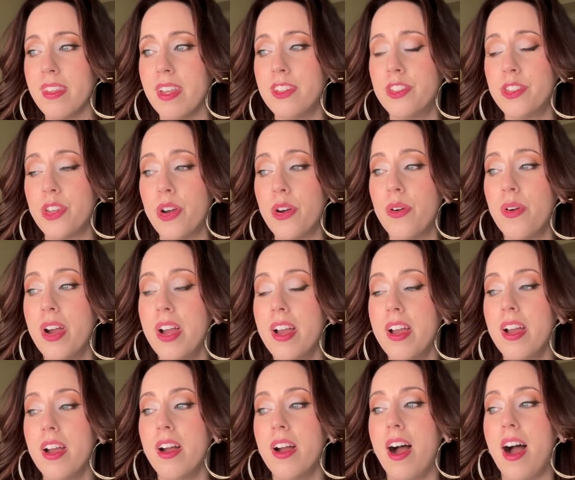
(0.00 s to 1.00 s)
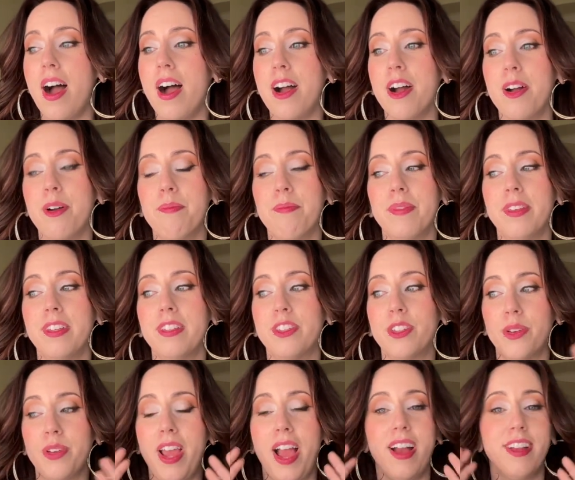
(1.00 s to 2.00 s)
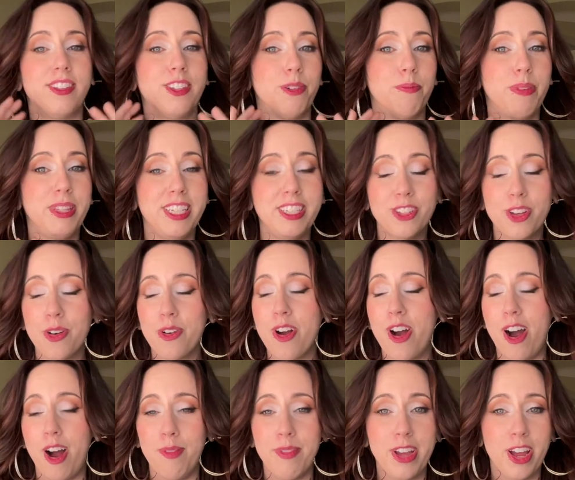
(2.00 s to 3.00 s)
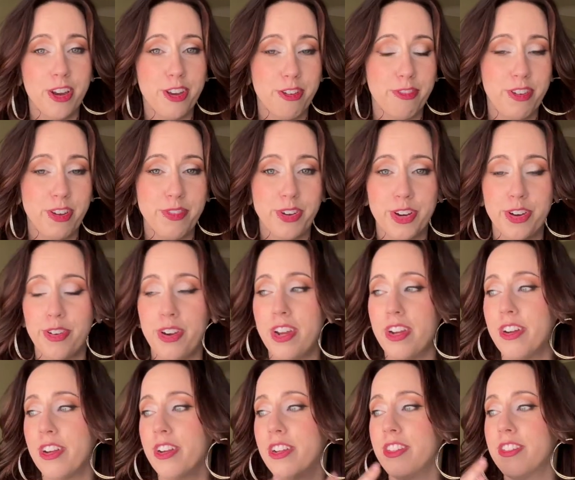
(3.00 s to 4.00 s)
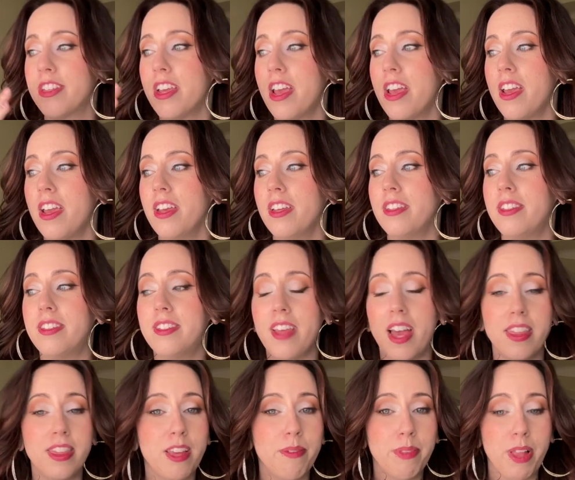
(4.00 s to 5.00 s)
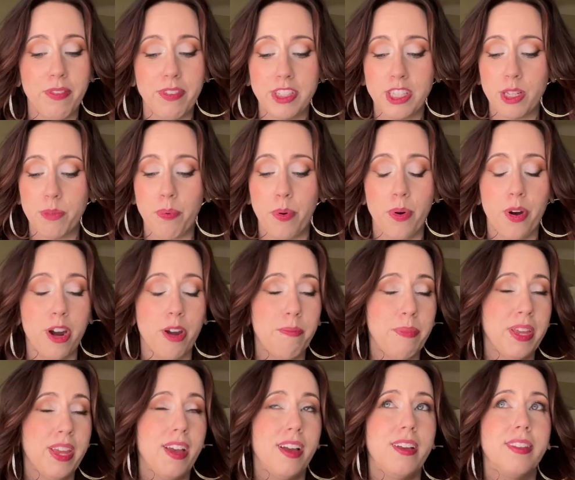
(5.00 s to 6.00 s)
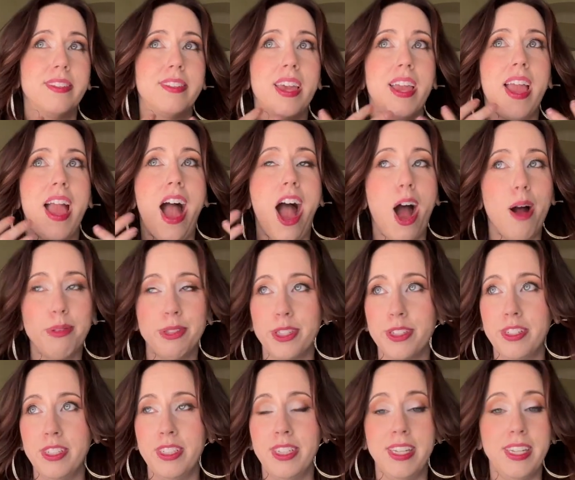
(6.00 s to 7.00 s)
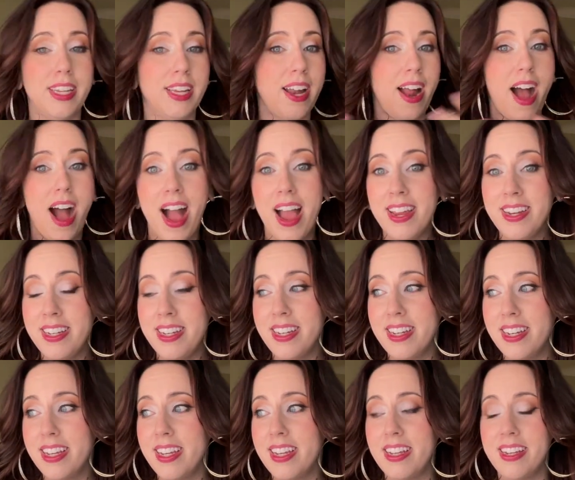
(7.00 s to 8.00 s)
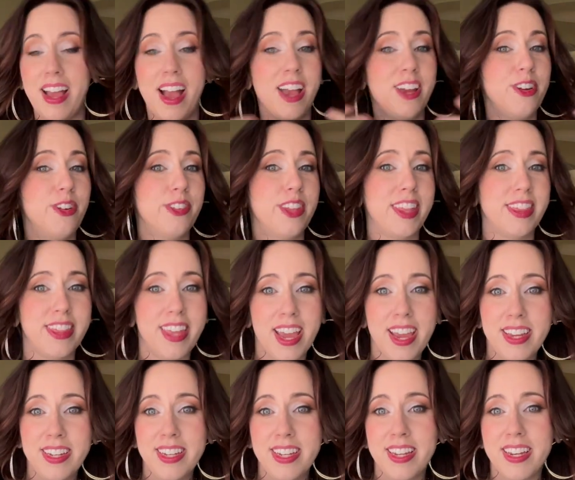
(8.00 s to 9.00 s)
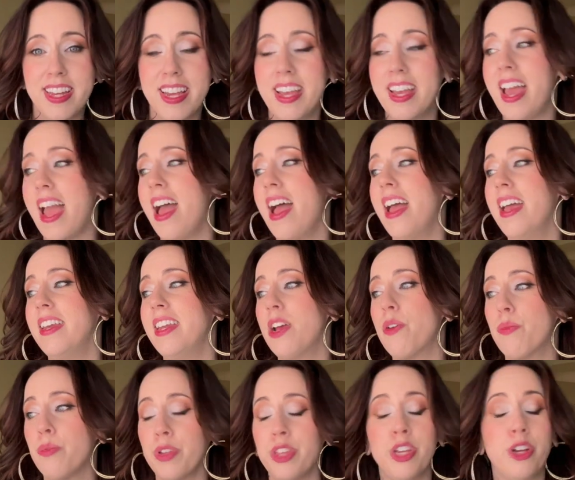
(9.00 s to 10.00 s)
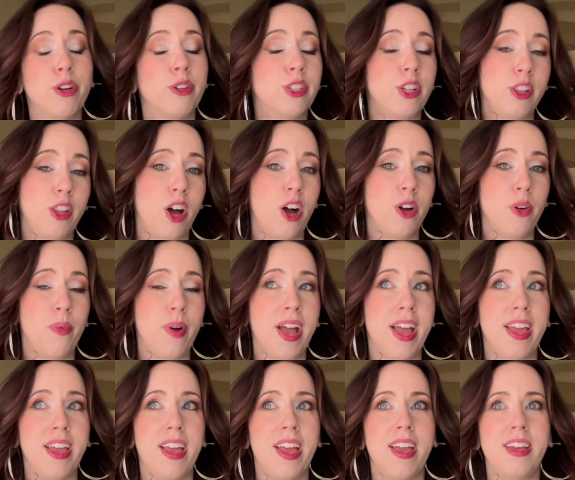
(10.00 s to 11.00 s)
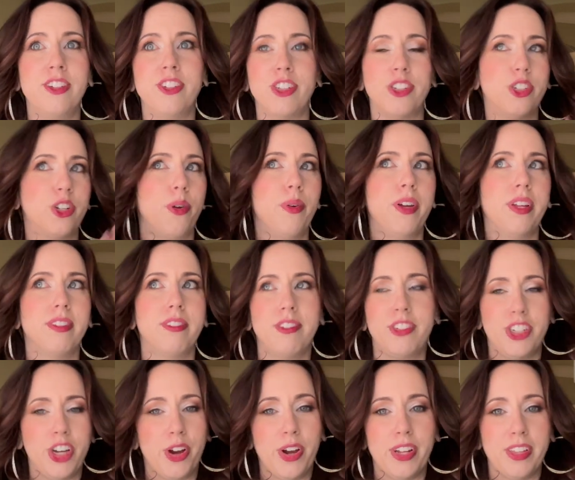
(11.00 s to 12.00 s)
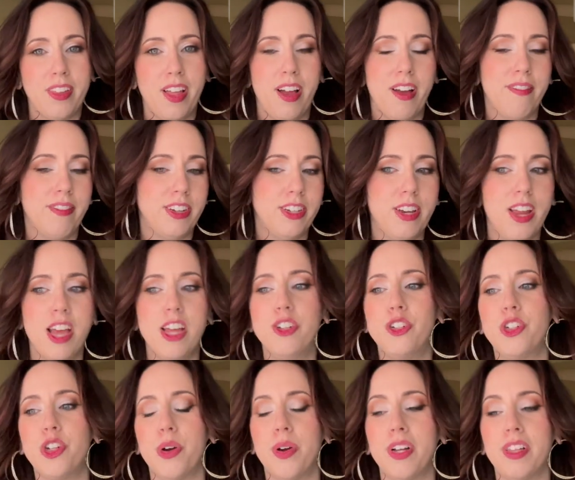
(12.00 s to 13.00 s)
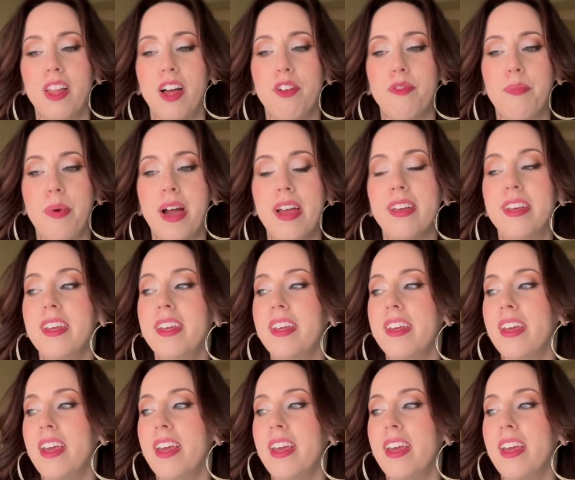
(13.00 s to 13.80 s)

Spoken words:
So please go comment on your favorite creators. Send them love and support because they absolutely need it. I need it. I know that they need it, and it really goes a long way and just sharing love and showing love. But